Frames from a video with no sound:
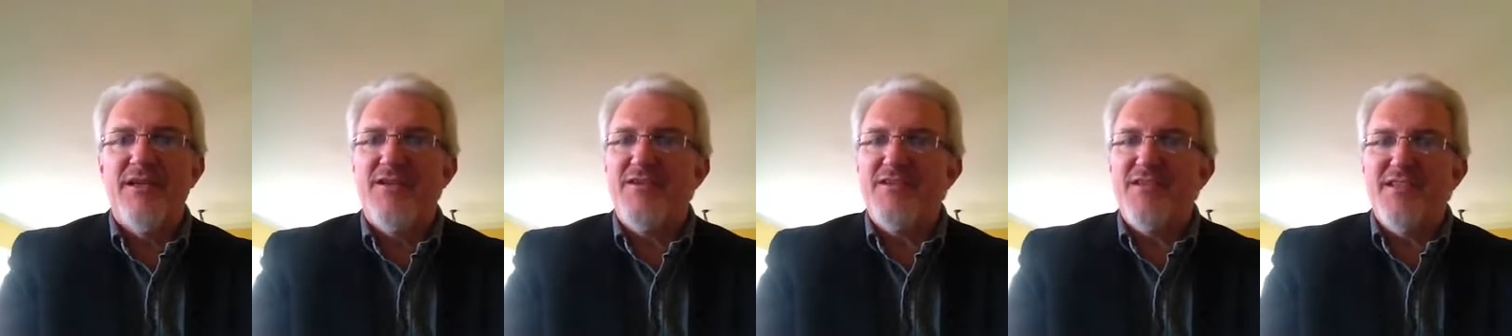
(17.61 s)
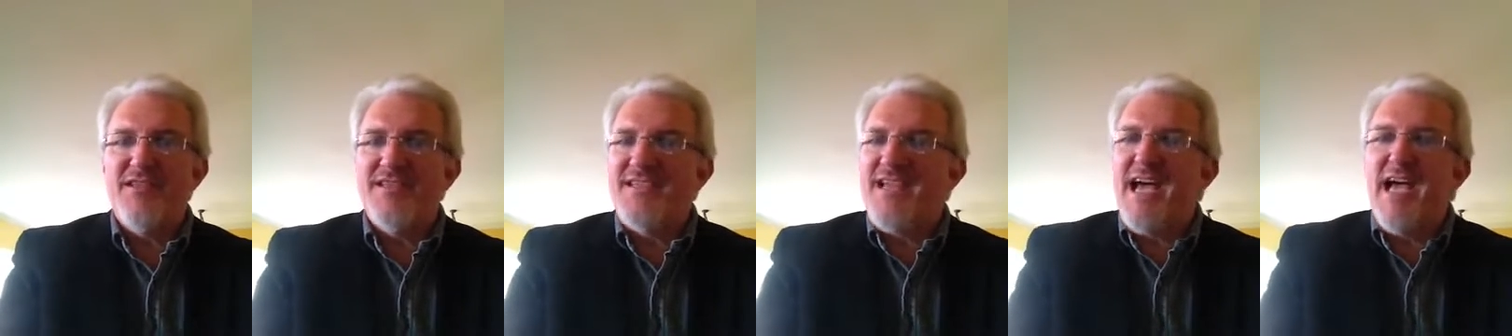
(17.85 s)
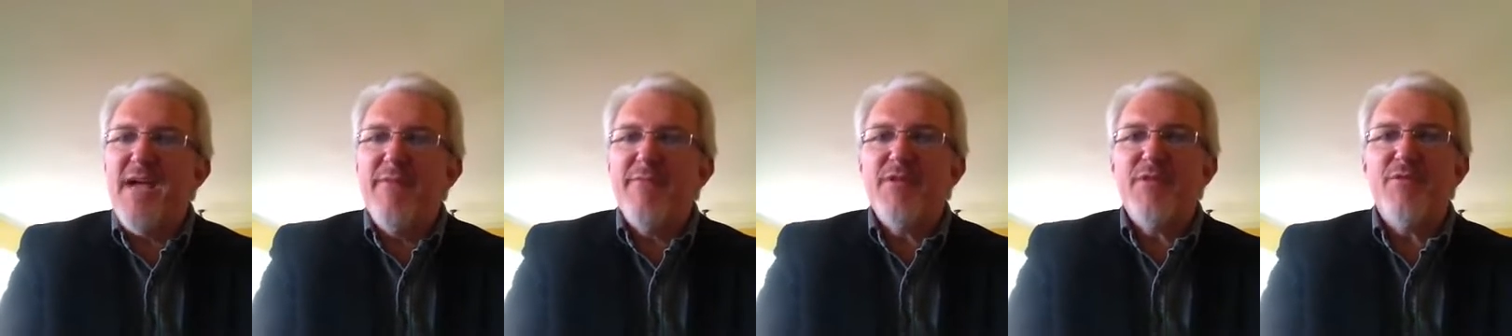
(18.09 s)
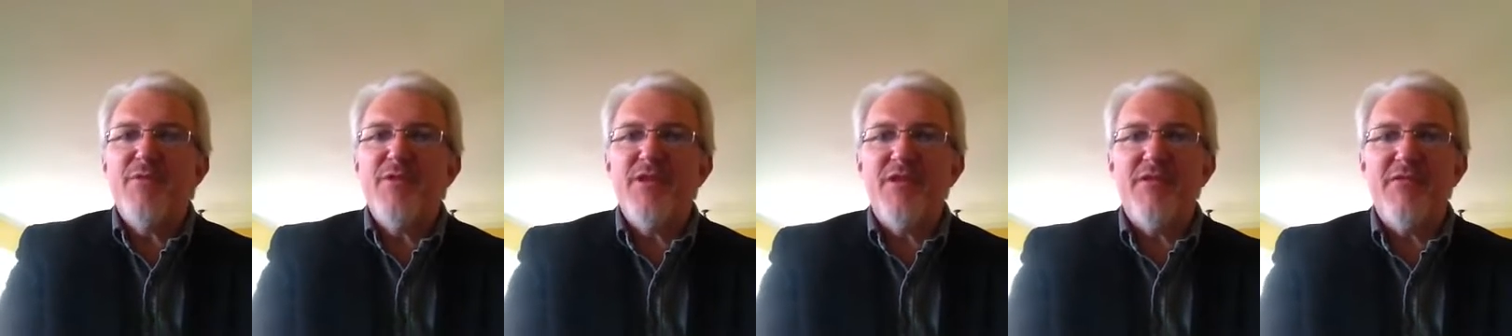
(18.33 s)
Here's to
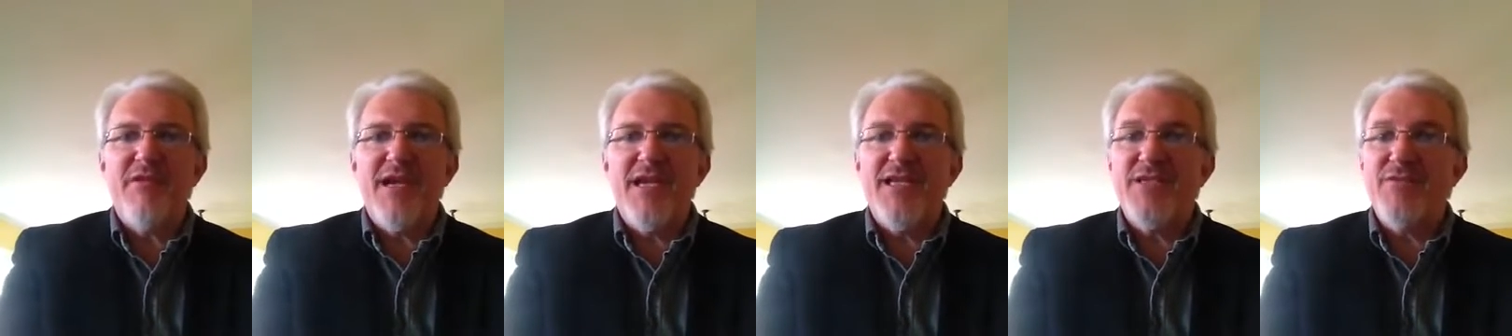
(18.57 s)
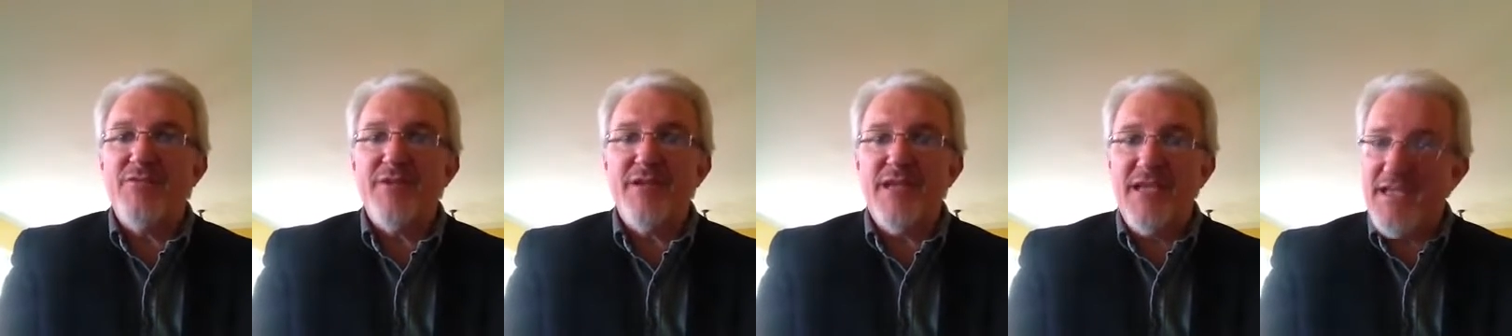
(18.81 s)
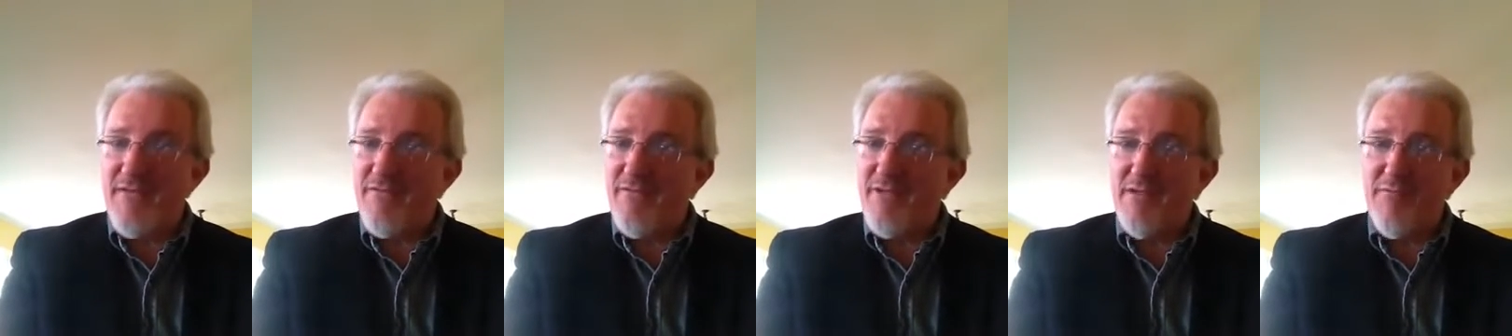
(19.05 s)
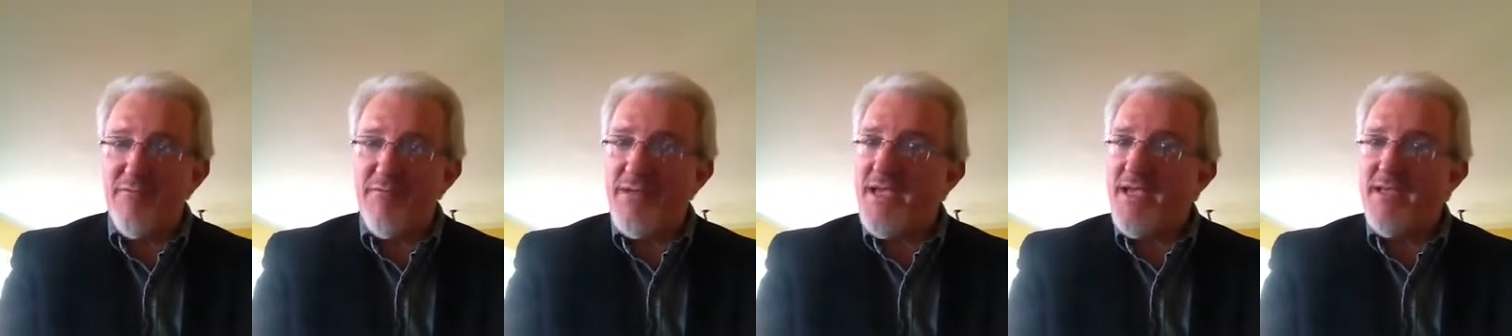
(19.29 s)
times when grades were
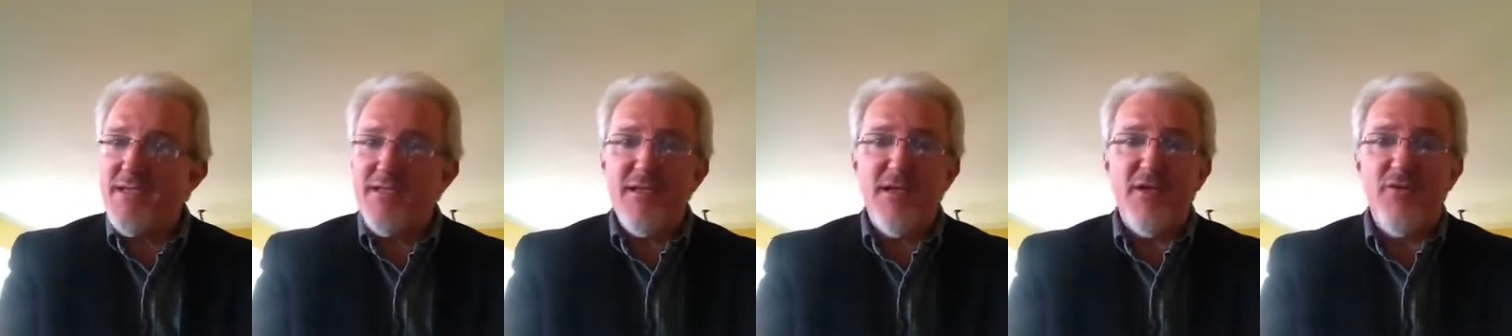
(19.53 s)
given based